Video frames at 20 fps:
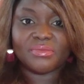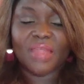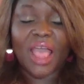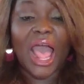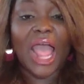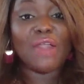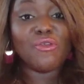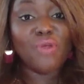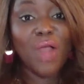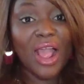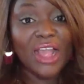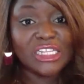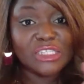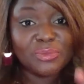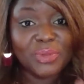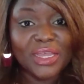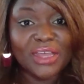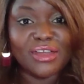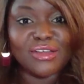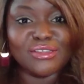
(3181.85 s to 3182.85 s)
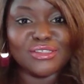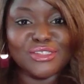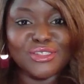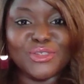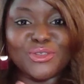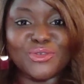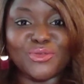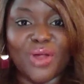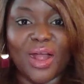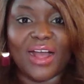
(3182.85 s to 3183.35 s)
I rise because
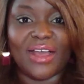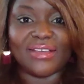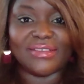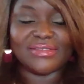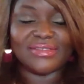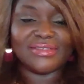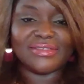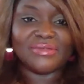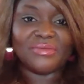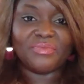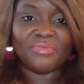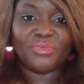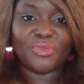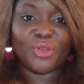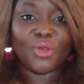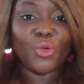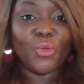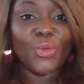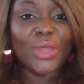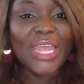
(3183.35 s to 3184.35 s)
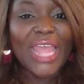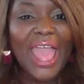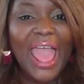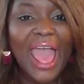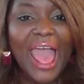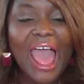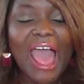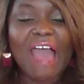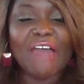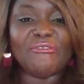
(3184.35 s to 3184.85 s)
you rise. We
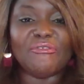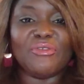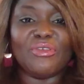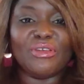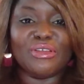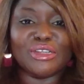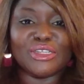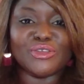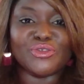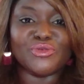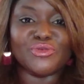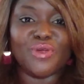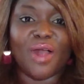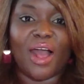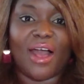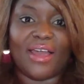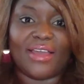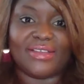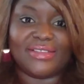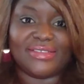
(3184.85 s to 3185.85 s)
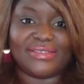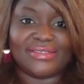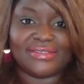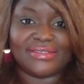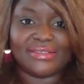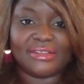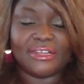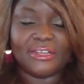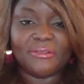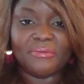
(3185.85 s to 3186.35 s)
have to rise.
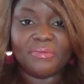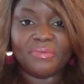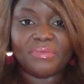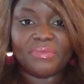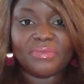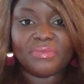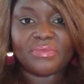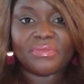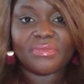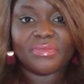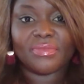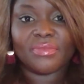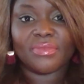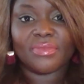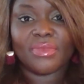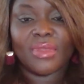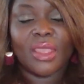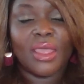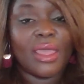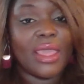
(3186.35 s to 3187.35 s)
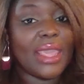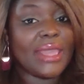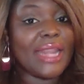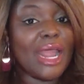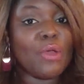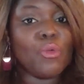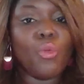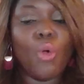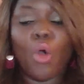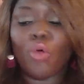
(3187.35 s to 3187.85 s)
And
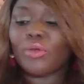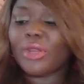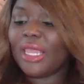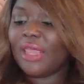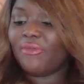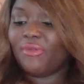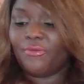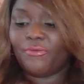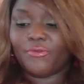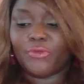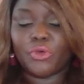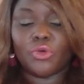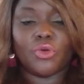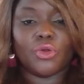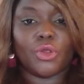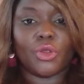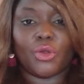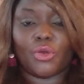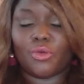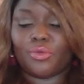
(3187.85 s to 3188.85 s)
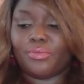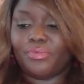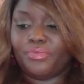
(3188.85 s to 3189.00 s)
I won't even fool you